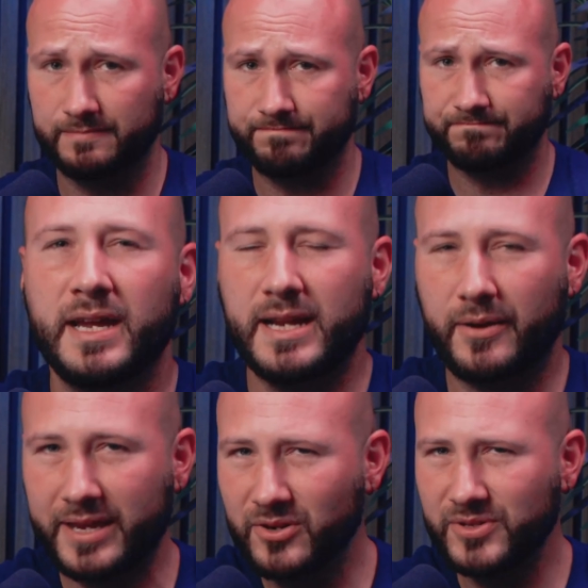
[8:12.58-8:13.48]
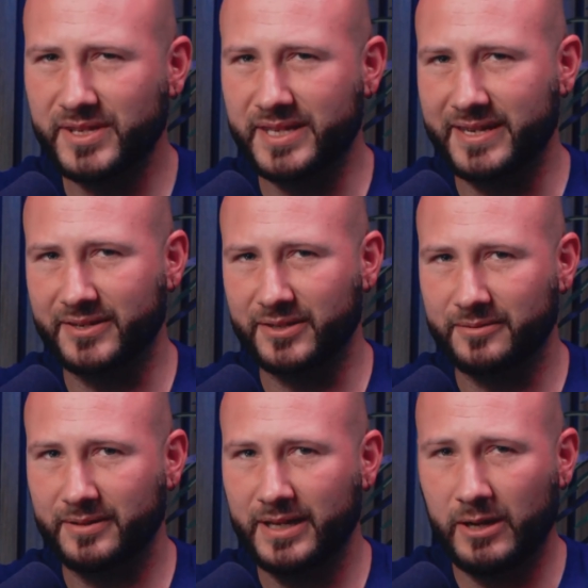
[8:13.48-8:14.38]
Now here's the kicker.
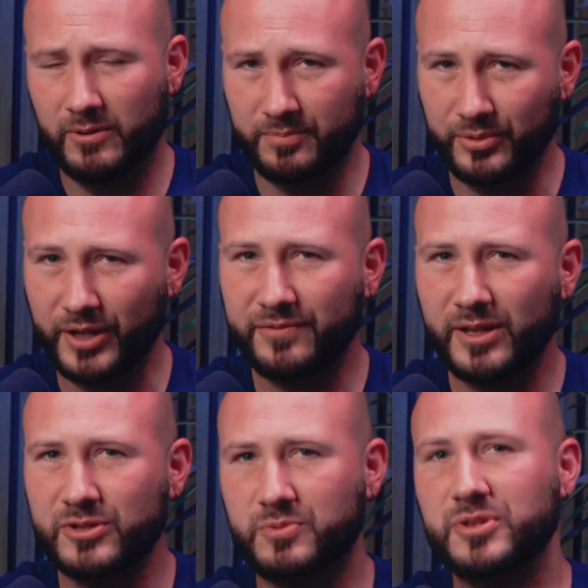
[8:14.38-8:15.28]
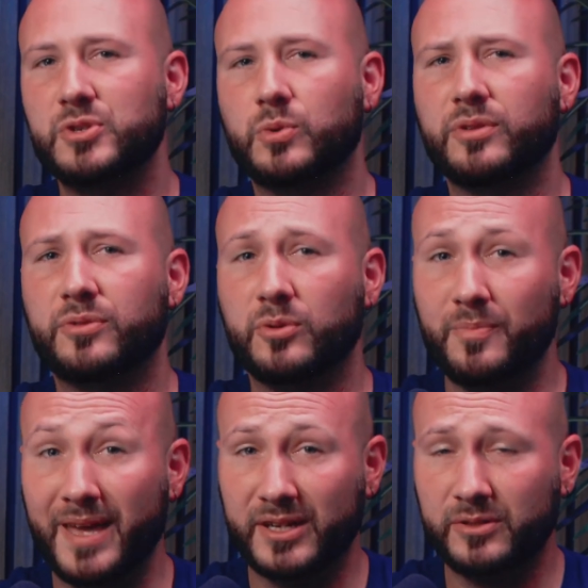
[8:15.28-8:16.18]
When blood flow is restored through
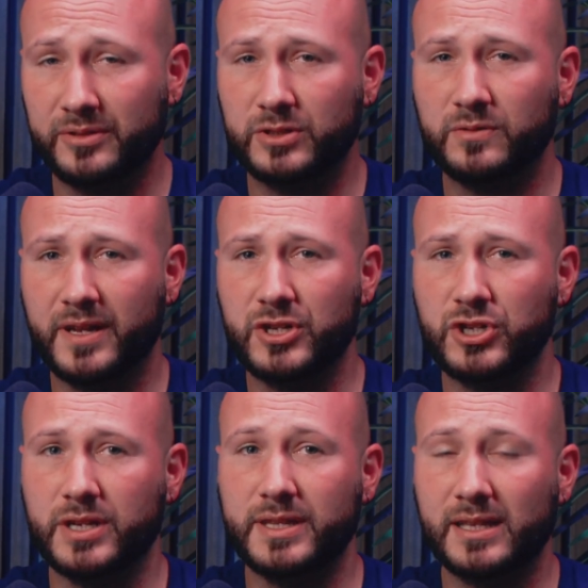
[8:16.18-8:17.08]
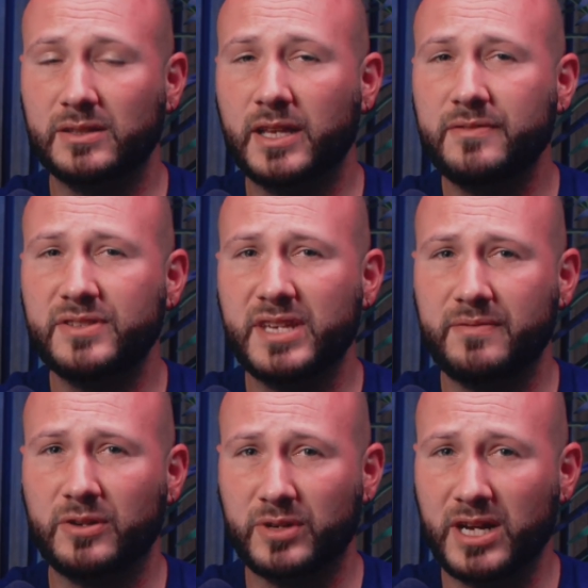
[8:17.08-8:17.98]
medical intervention, that life-saving
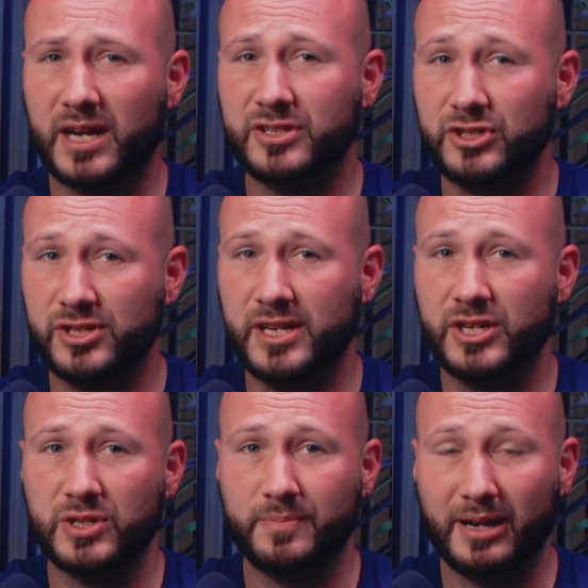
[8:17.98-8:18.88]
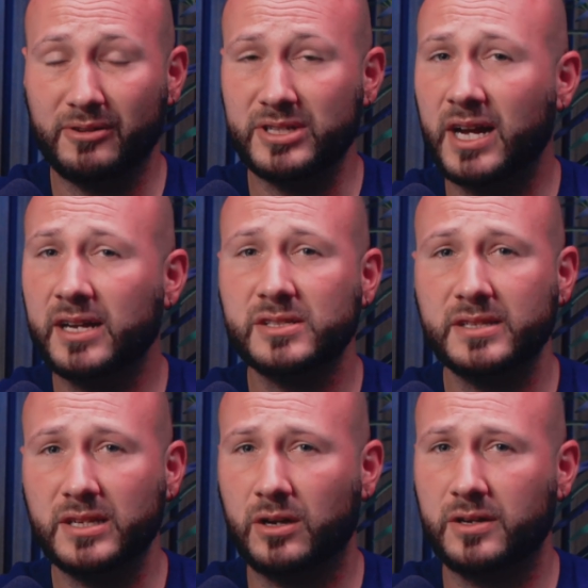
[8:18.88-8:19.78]
reoxygenation paradoxically
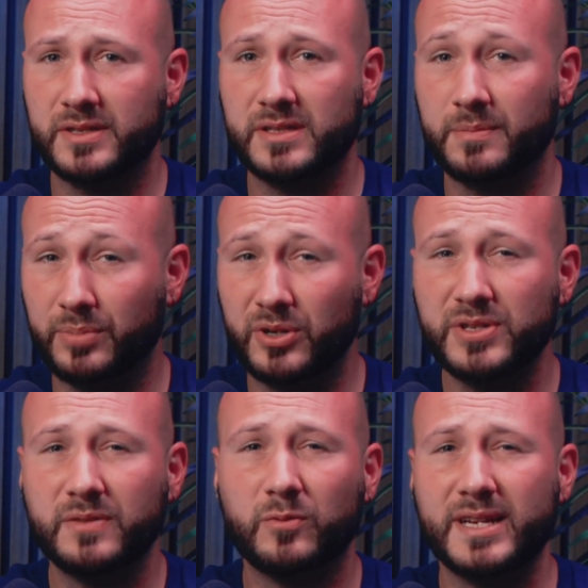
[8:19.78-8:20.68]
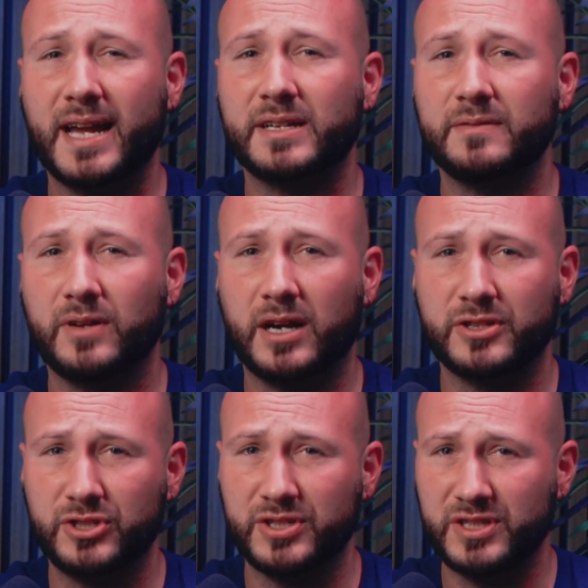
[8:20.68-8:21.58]
causes a burst of reactive oxygen
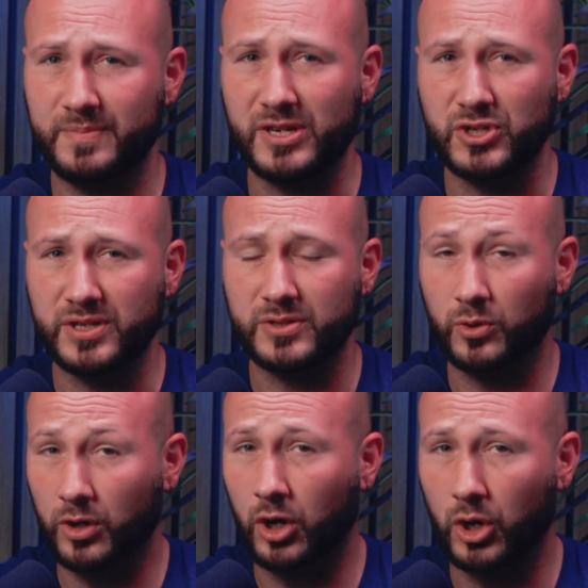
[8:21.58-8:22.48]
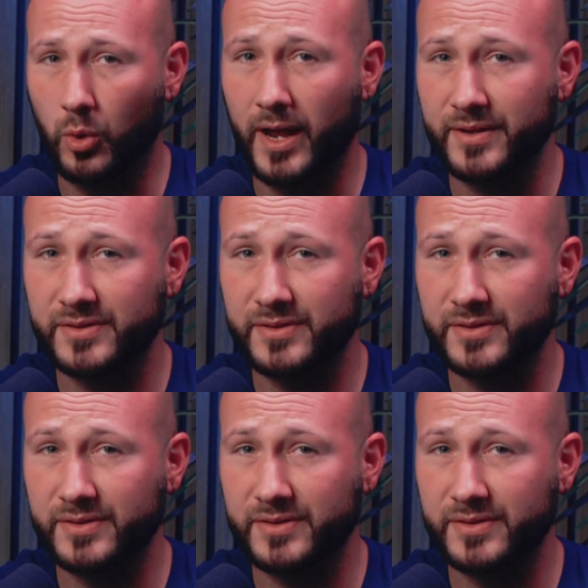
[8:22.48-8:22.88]
species, or ROS.